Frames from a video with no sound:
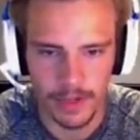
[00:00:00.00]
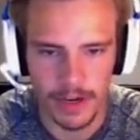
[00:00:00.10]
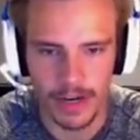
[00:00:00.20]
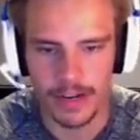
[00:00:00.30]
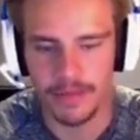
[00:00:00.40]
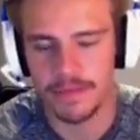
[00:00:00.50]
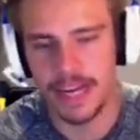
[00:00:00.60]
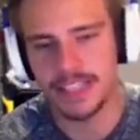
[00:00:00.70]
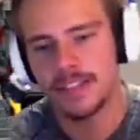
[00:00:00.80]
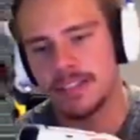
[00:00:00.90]
All right,
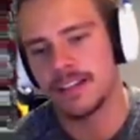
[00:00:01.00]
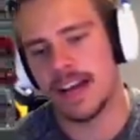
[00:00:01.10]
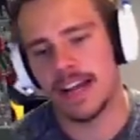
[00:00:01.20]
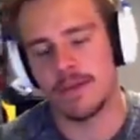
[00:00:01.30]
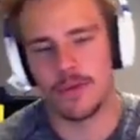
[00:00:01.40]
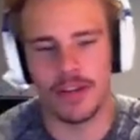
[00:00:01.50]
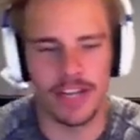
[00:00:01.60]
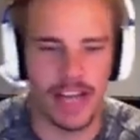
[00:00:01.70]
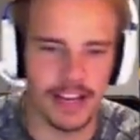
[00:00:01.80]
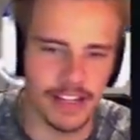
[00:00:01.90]
that's not how we wanted
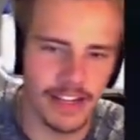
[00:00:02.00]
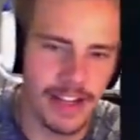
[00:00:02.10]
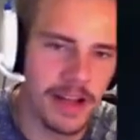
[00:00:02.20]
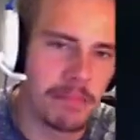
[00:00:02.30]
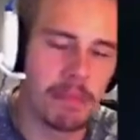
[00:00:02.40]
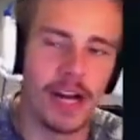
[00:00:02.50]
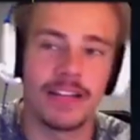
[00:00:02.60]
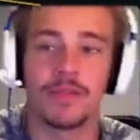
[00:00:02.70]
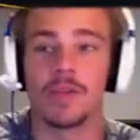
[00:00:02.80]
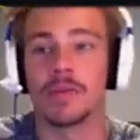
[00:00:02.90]
to end it. But
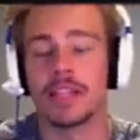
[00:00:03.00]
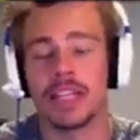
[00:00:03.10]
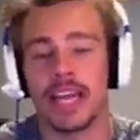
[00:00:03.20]
we win